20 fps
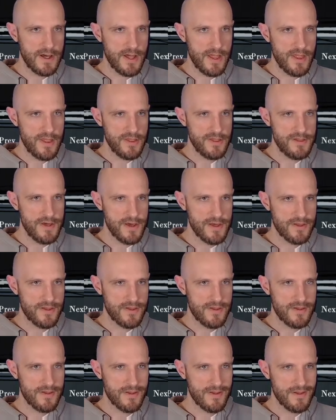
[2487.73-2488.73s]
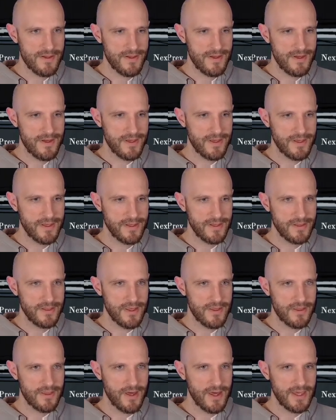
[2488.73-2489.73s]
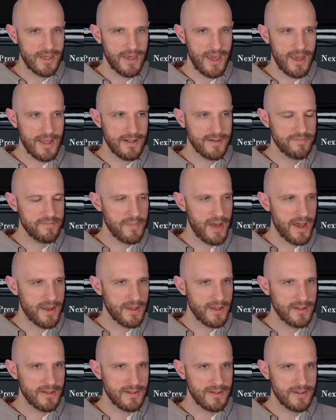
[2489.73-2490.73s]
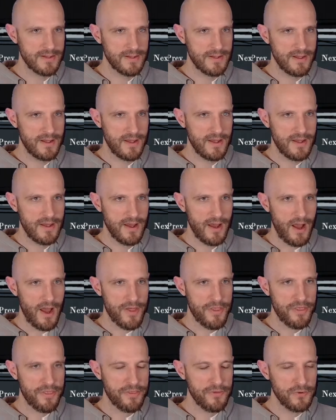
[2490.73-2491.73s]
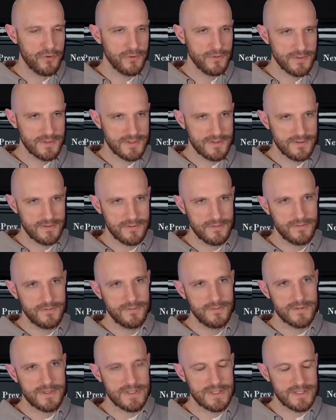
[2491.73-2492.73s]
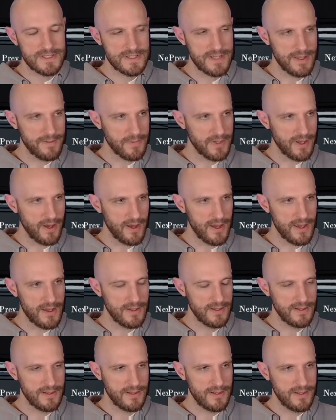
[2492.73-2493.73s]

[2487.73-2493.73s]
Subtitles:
This guy, Caleb Manning, I thought was the same guy